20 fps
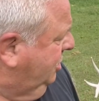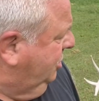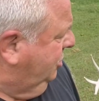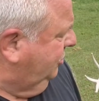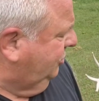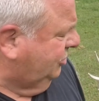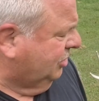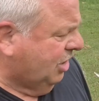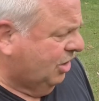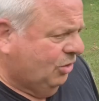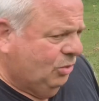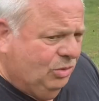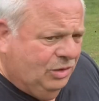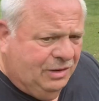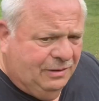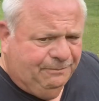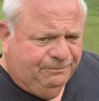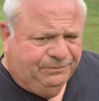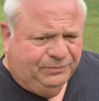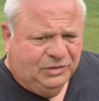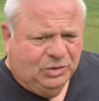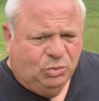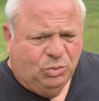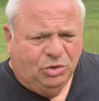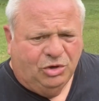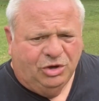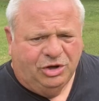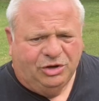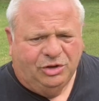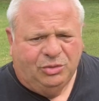So what
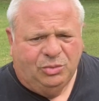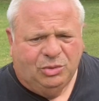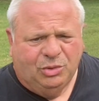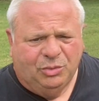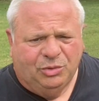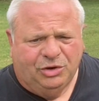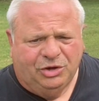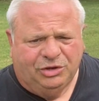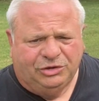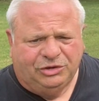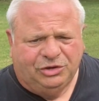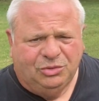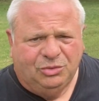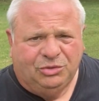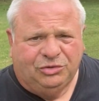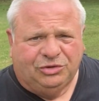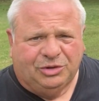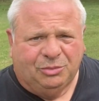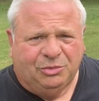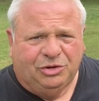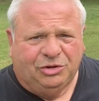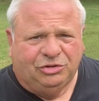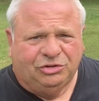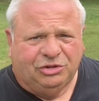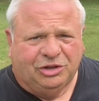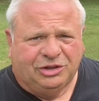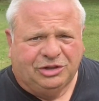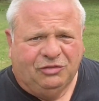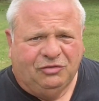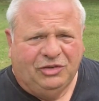we're gonna do is I'm gonna
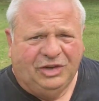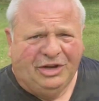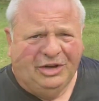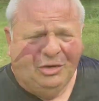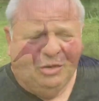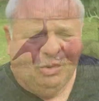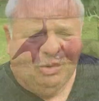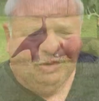shut the video